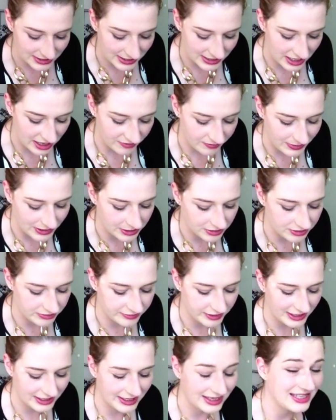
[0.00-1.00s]
thing I've been
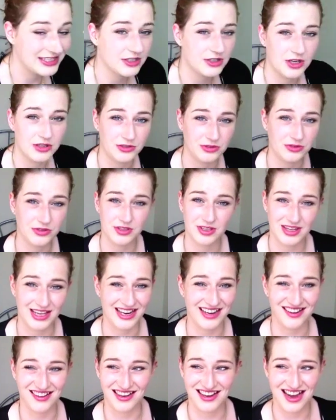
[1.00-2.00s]
loving is an old
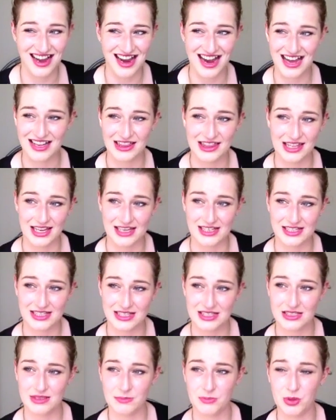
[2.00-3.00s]
thing. I had
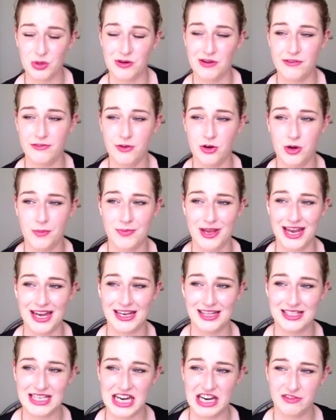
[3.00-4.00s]
this bought for
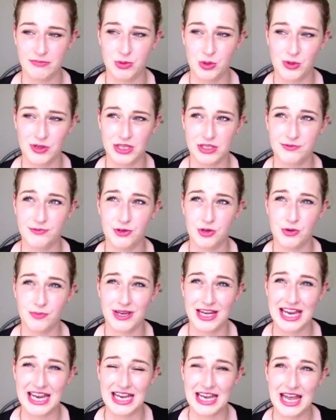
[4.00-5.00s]
me, Dave bought this for
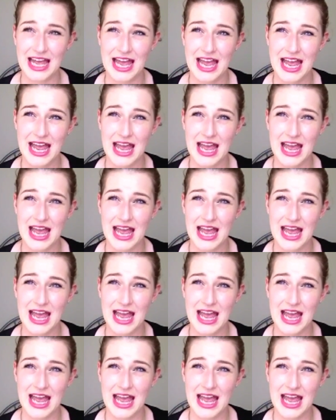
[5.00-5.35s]
me